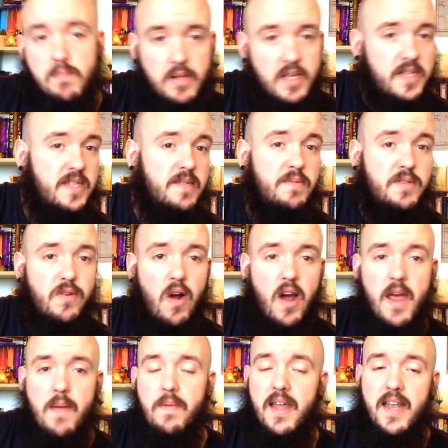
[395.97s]
please
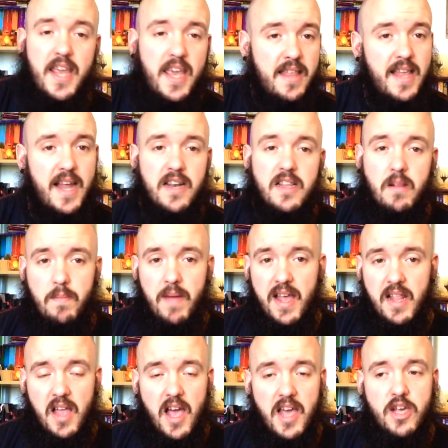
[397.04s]
subscribe and hit that little
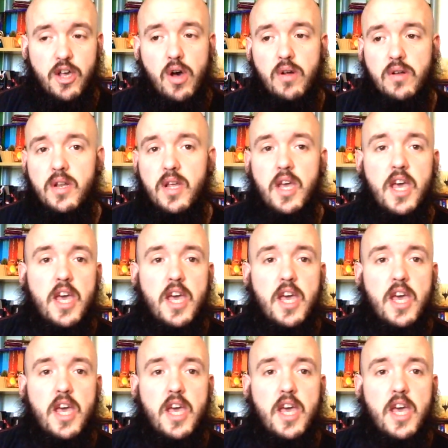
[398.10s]
bell icon.